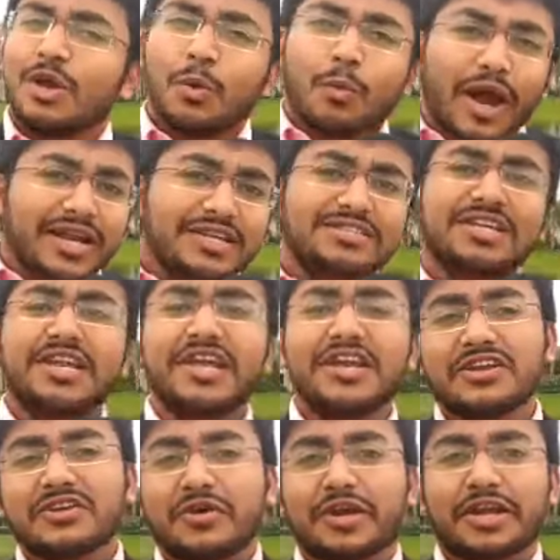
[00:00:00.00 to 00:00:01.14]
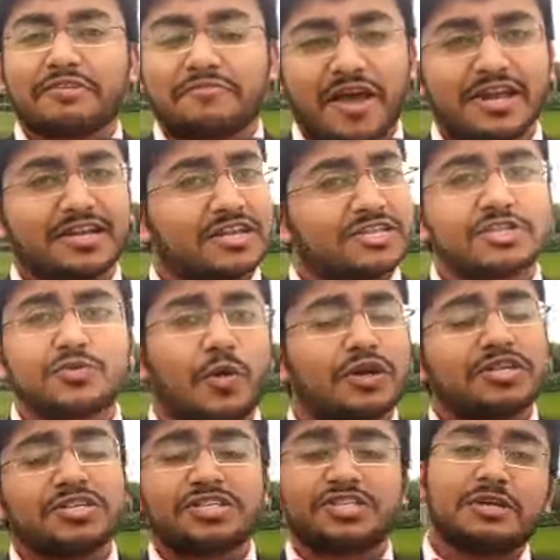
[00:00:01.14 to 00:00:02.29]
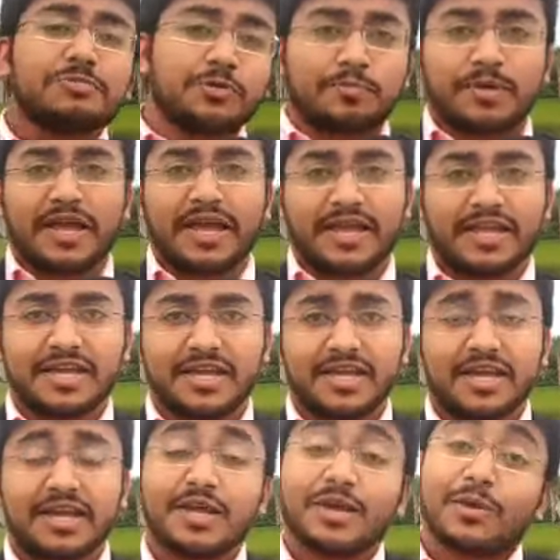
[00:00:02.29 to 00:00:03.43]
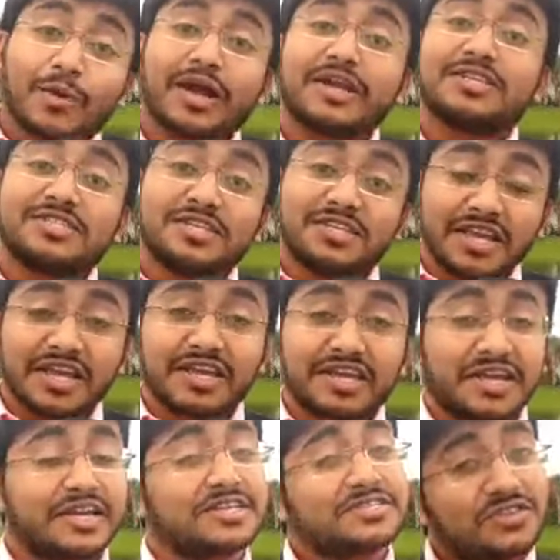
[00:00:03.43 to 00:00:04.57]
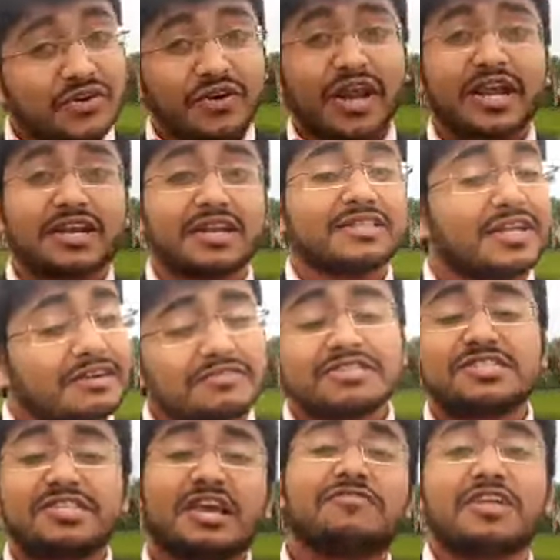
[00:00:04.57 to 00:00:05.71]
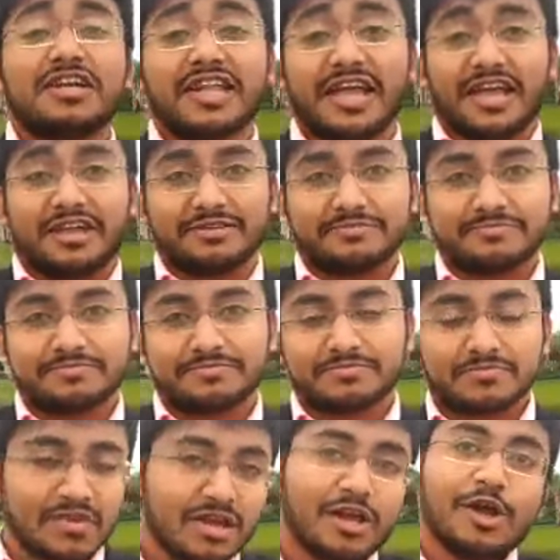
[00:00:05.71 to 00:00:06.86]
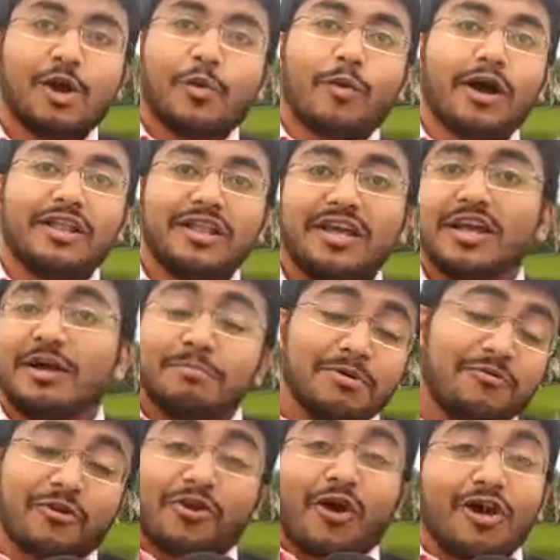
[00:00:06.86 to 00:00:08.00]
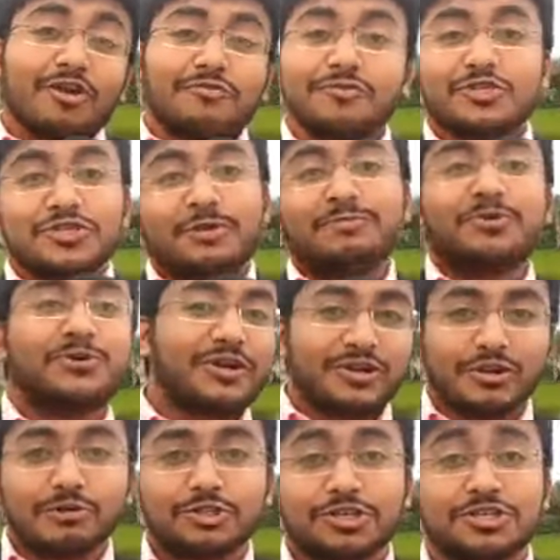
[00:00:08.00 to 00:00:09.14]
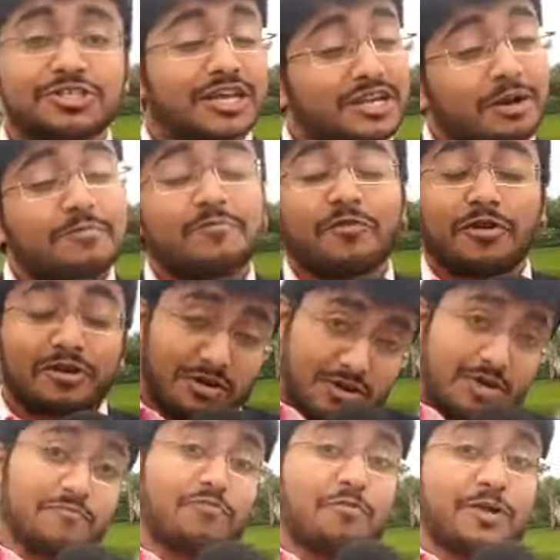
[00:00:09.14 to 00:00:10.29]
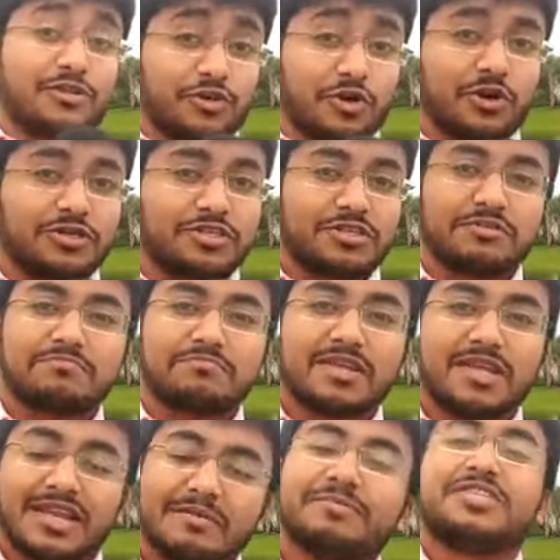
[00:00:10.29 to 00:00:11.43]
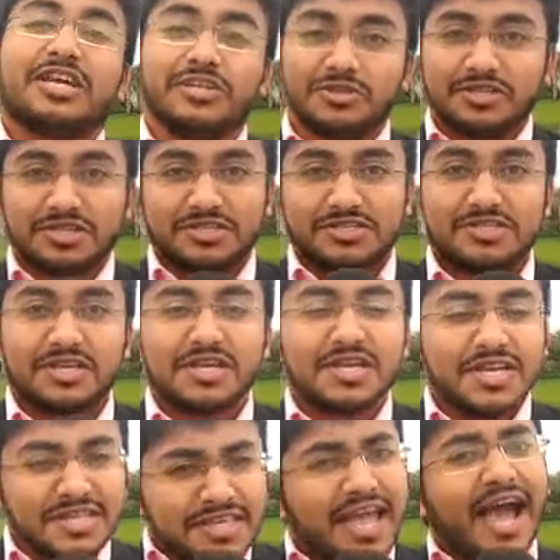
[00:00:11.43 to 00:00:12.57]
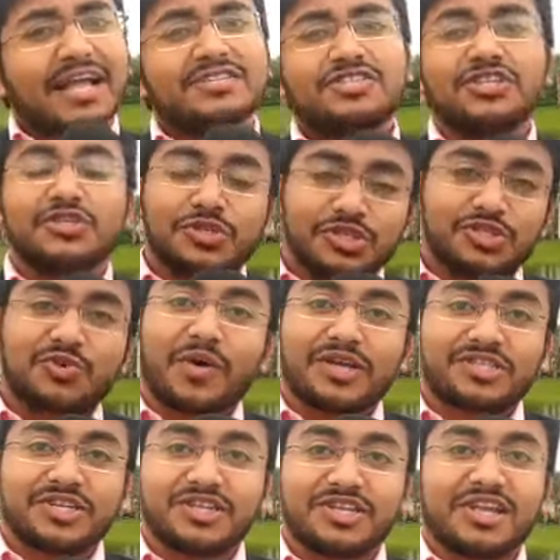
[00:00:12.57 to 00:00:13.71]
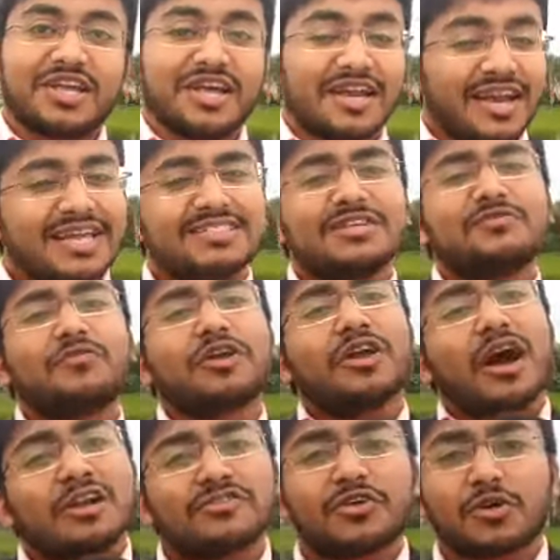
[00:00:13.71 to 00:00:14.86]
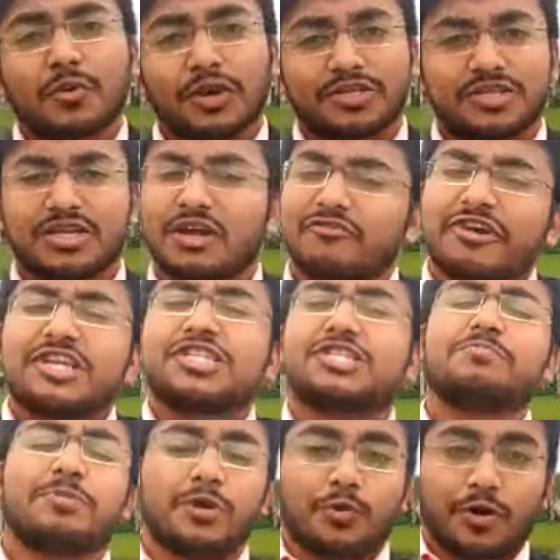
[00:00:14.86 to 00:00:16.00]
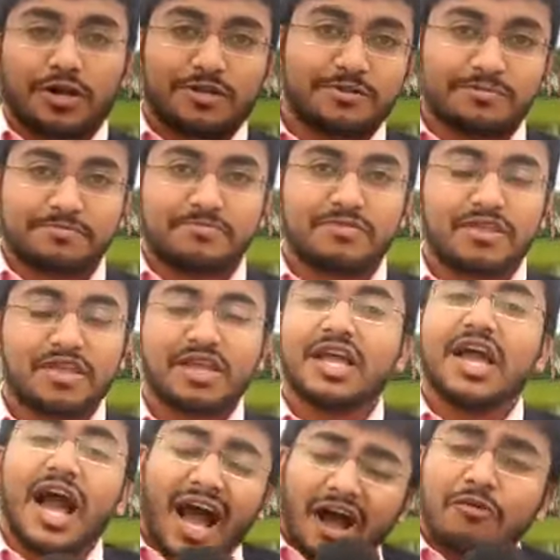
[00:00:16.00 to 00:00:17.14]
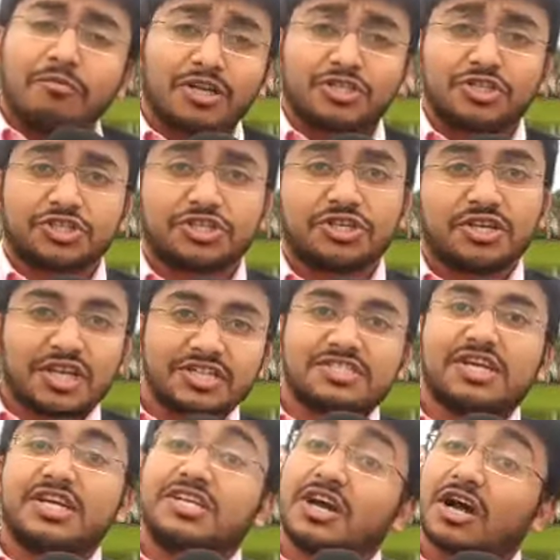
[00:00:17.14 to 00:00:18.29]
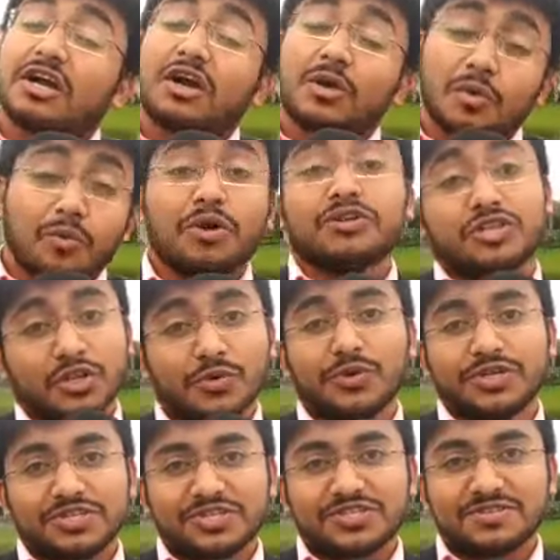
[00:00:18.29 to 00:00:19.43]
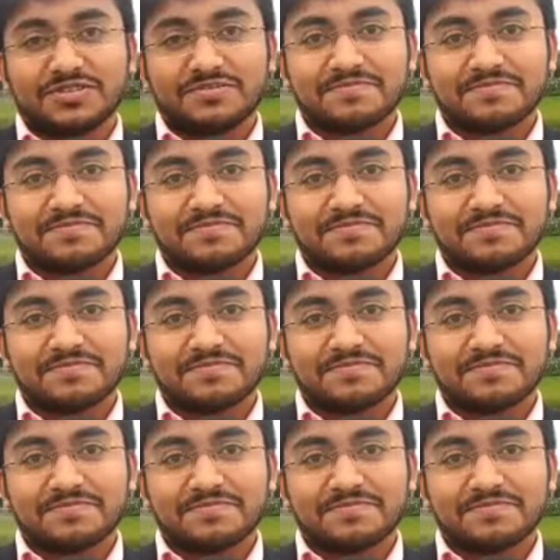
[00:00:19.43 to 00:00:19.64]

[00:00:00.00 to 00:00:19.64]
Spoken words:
Why does an Indian cricket fan doesn't want his team to play? Why does he think it is the rain that will save the day? Well, before all of you jump to conclusions and come for my throat, let me tell you this. The answer to this question lies in another question, a very simple one. How much is the duck worth, Lewis?